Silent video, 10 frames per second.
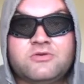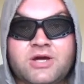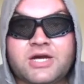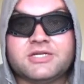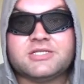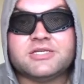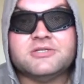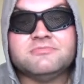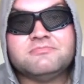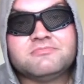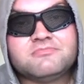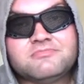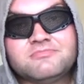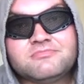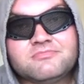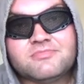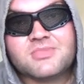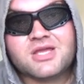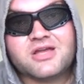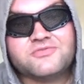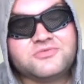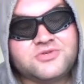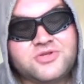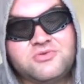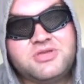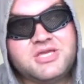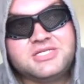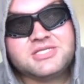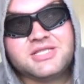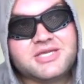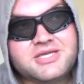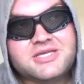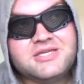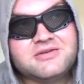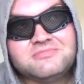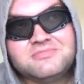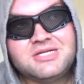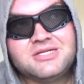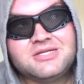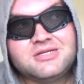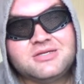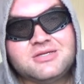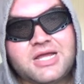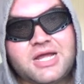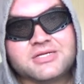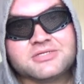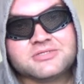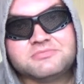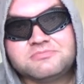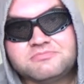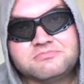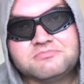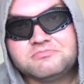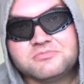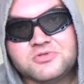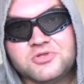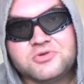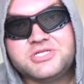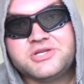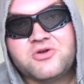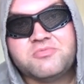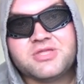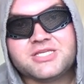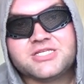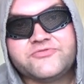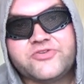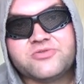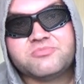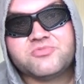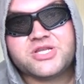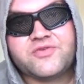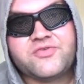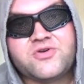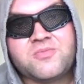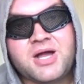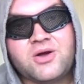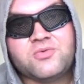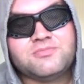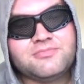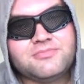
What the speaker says: Finally, a 2-year delay and losing hope that this film would ever come out.